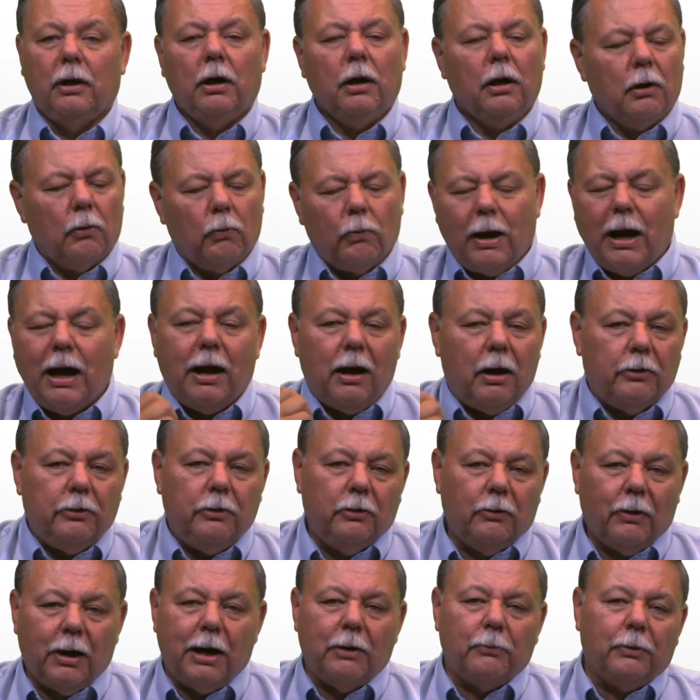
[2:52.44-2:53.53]
Wow,
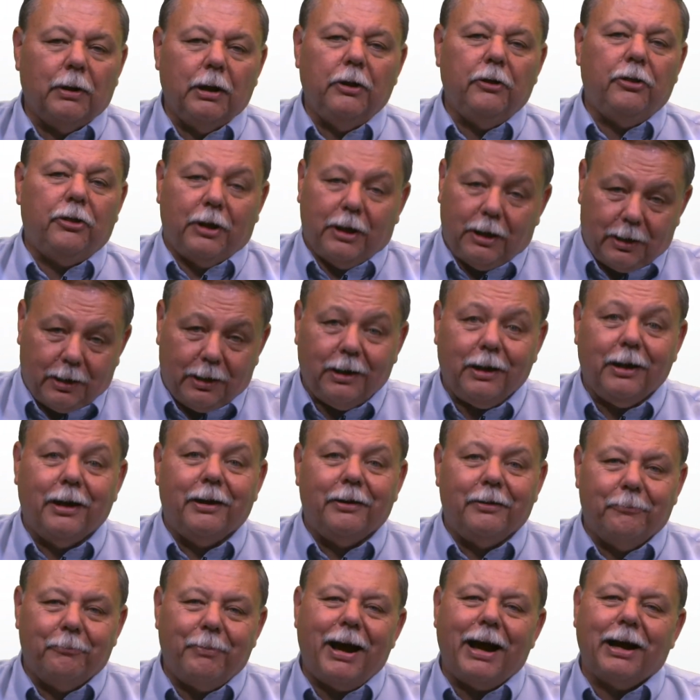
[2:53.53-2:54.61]
I really think,
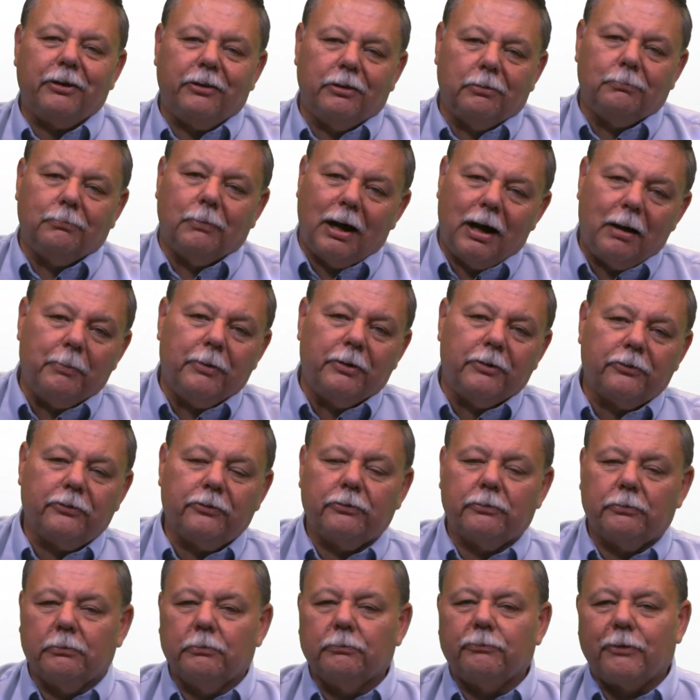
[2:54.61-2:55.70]
again, back to
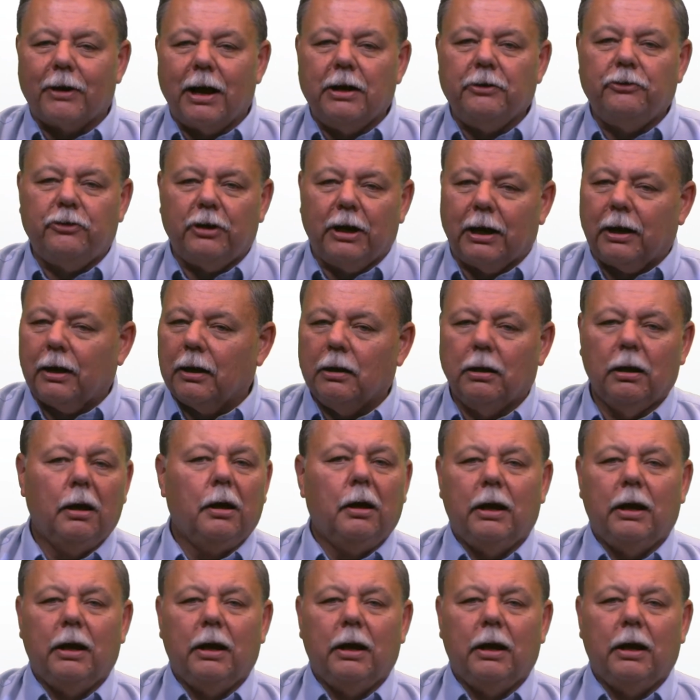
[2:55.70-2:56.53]
Mama's fried chicken.